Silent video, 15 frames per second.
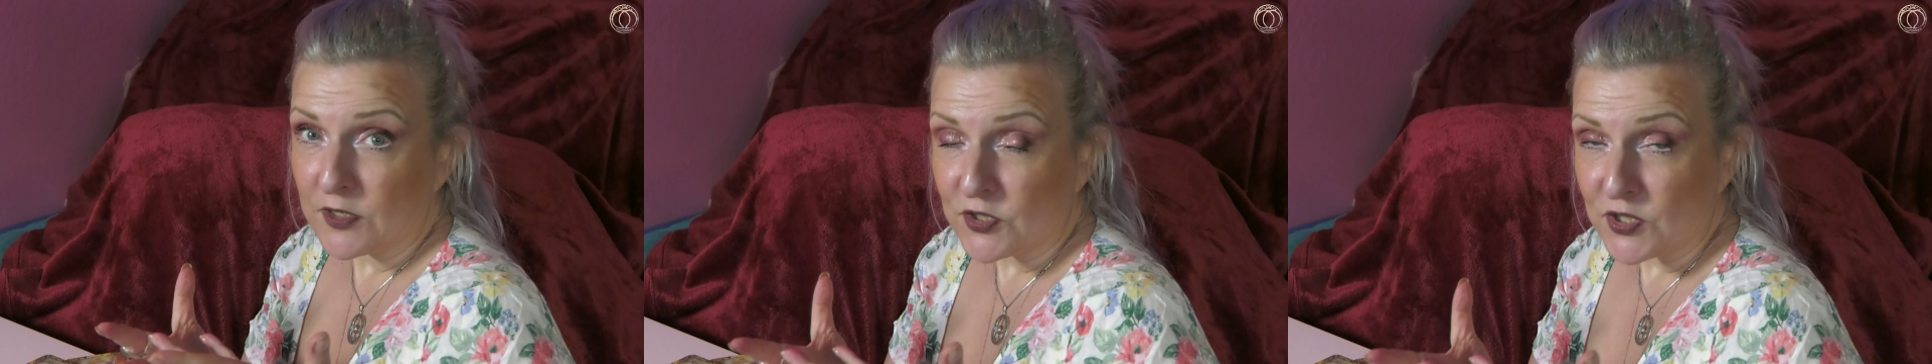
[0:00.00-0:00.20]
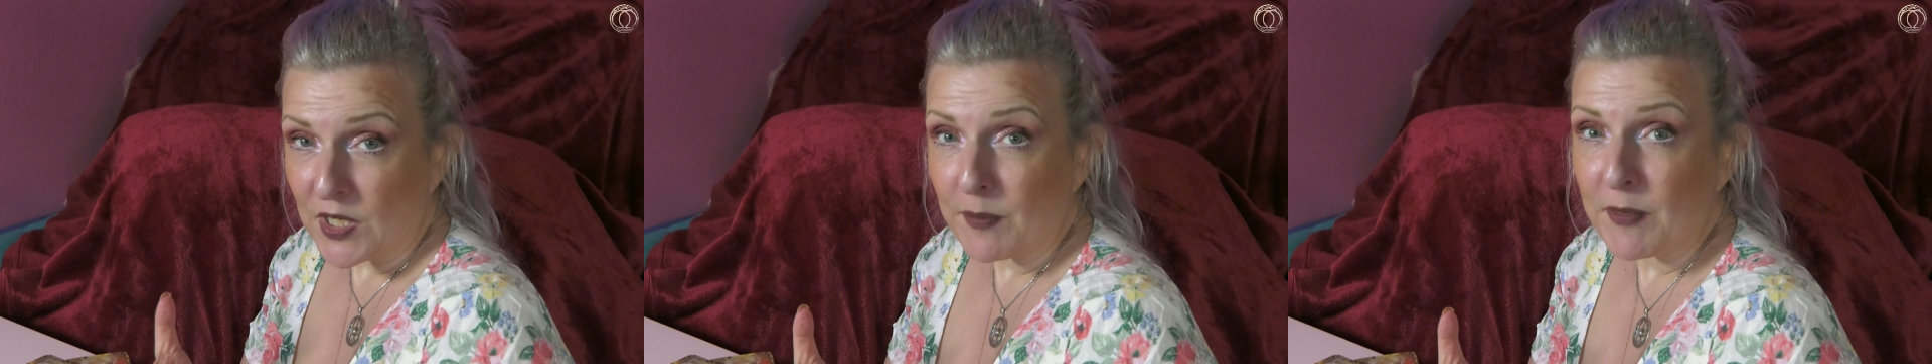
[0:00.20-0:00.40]

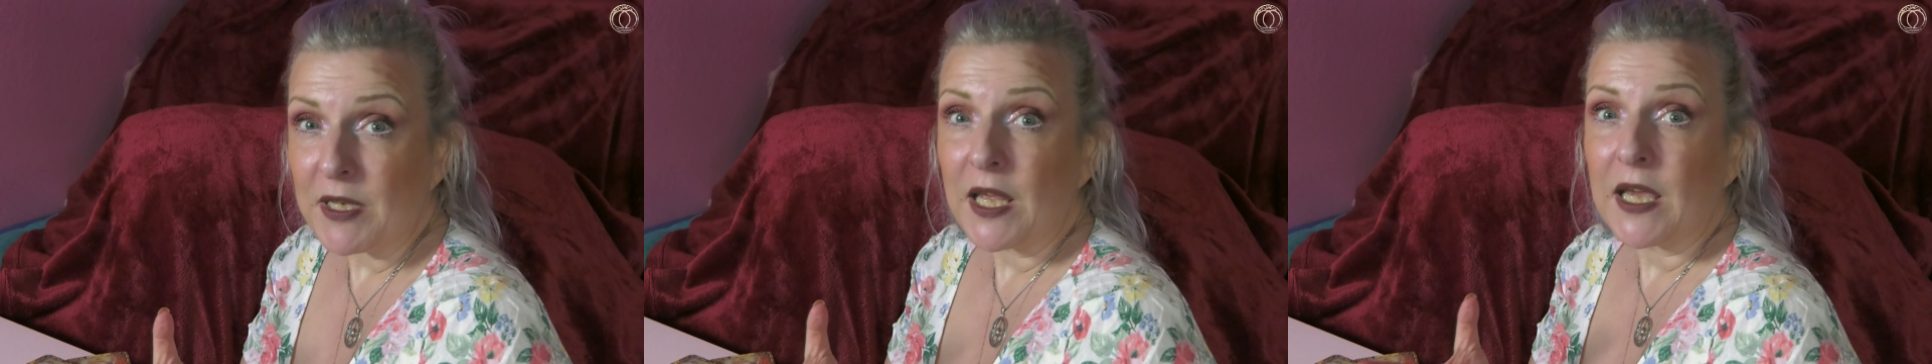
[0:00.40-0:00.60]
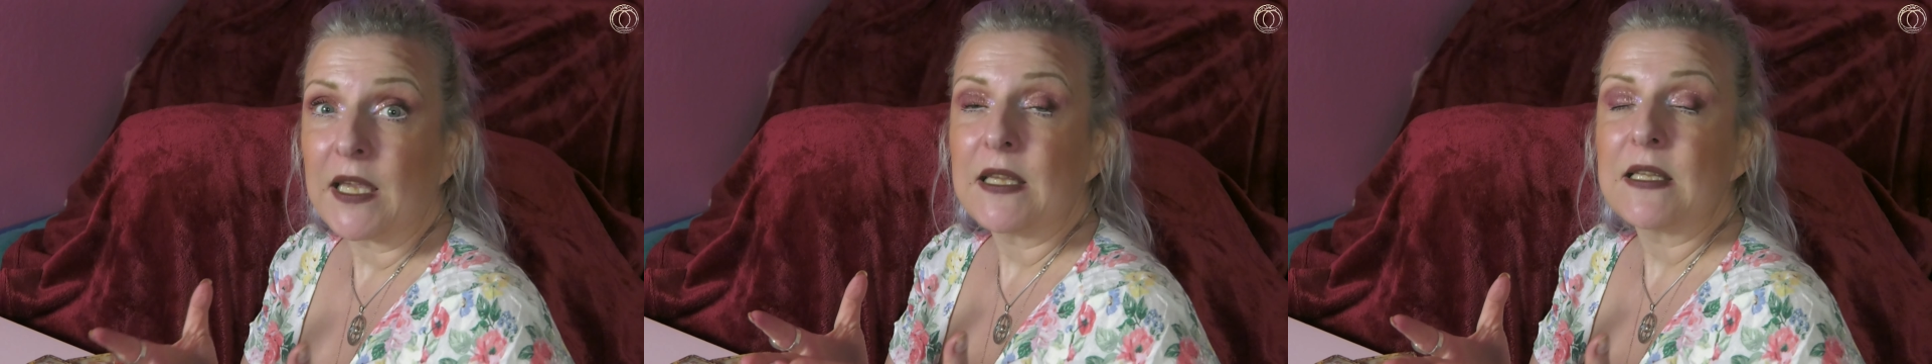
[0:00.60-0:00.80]

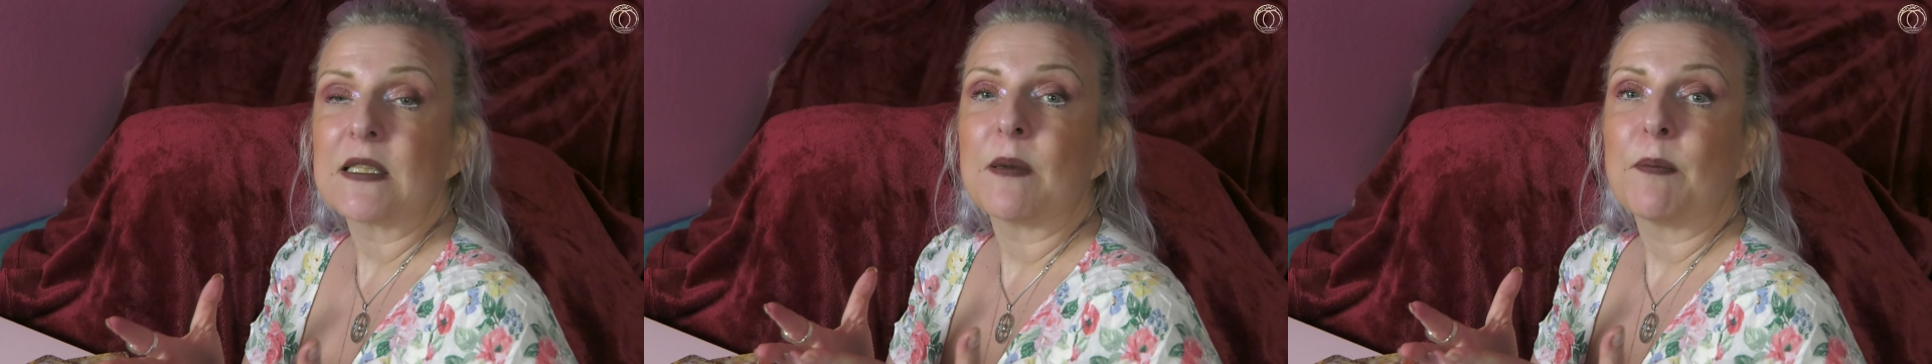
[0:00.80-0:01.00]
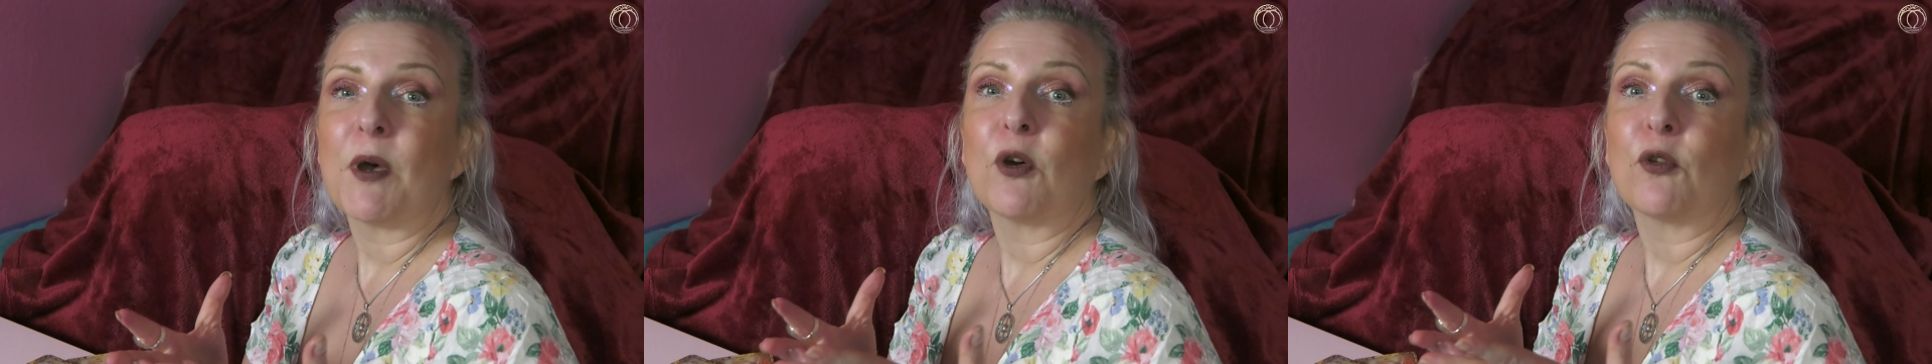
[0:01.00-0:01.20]
Gemini is
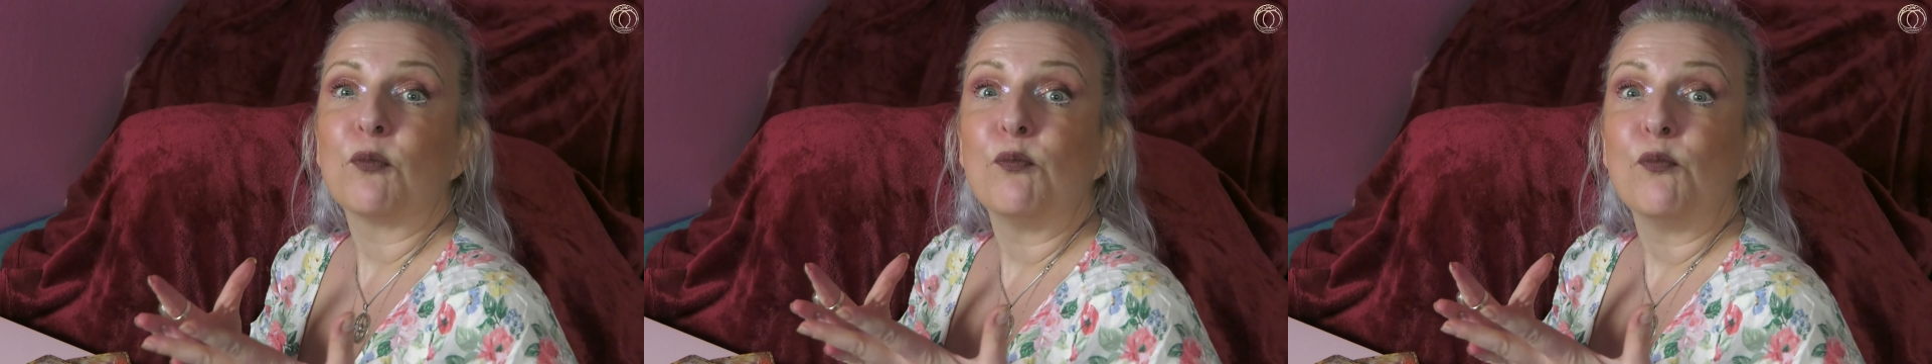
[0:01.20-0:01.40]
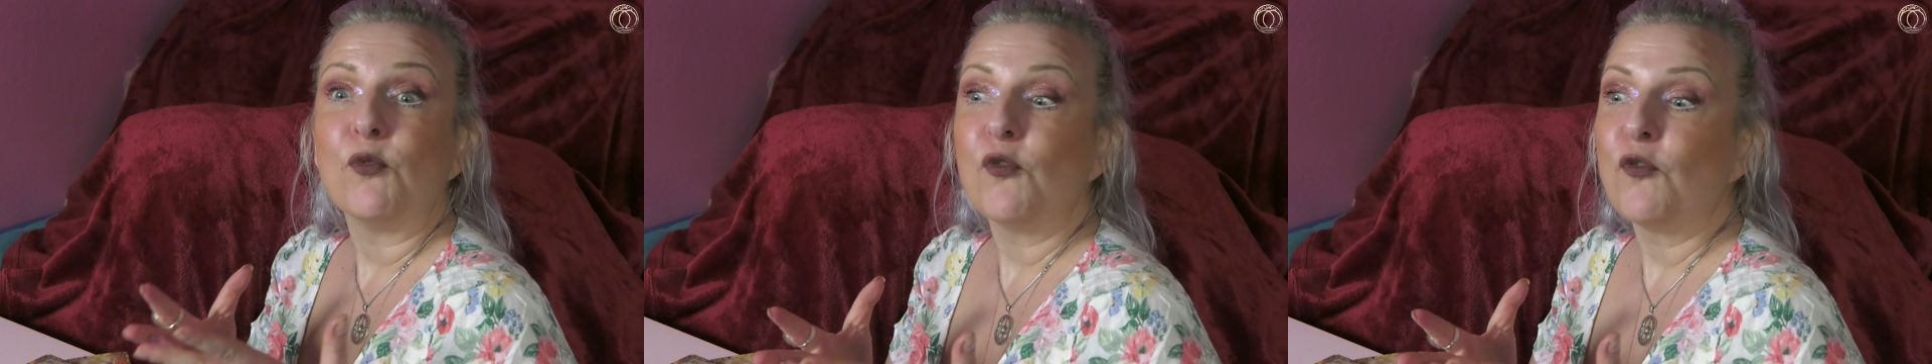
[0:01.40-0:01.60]
about
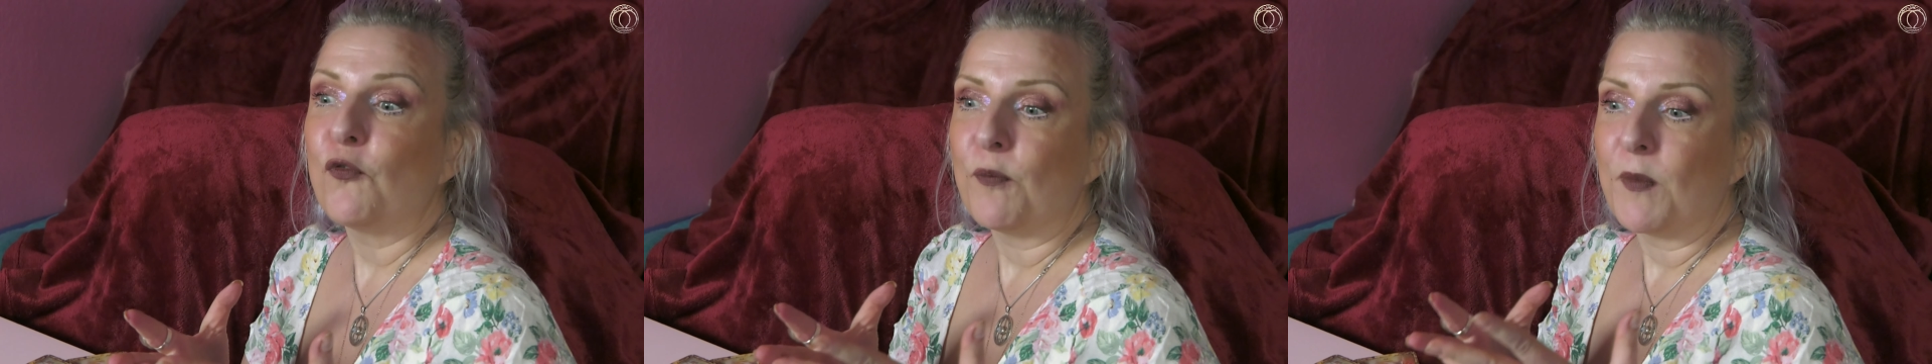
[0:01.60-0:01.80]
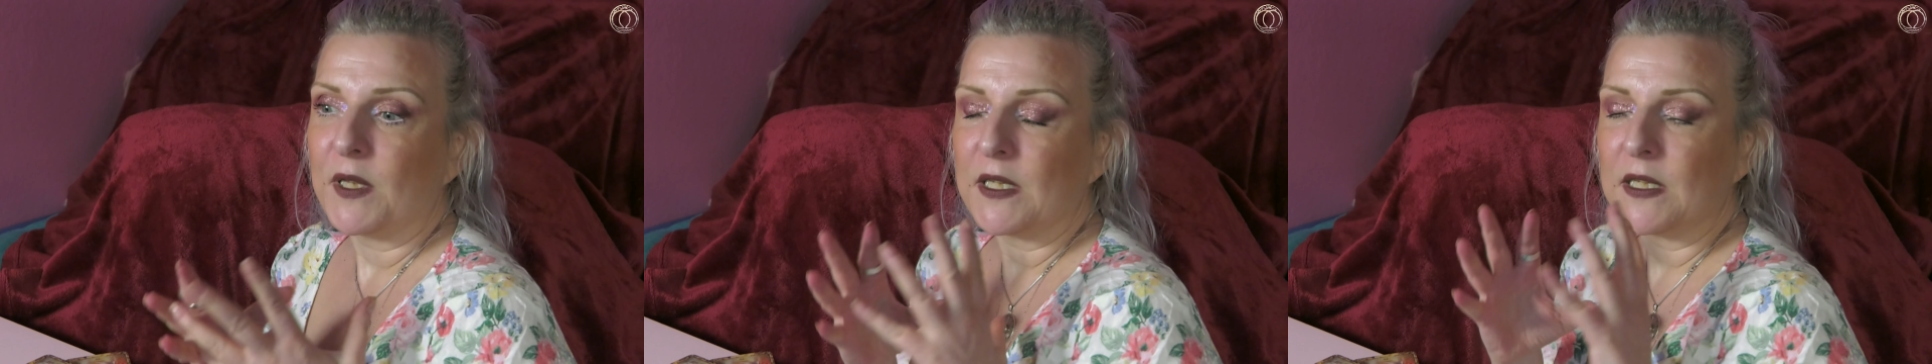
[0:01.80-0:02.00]

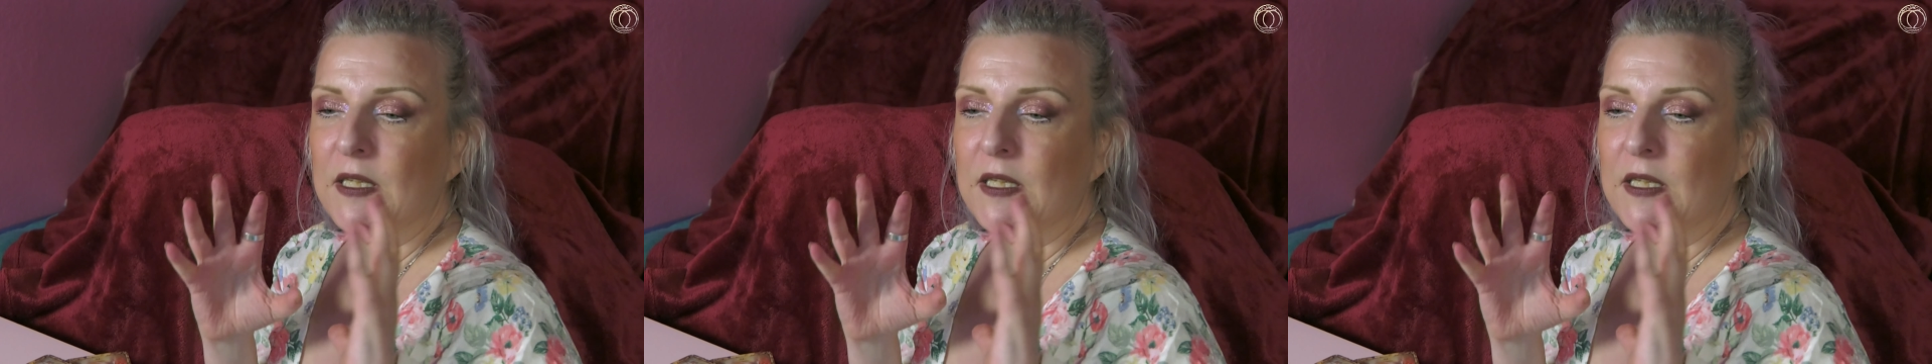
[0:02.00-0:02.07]
movement,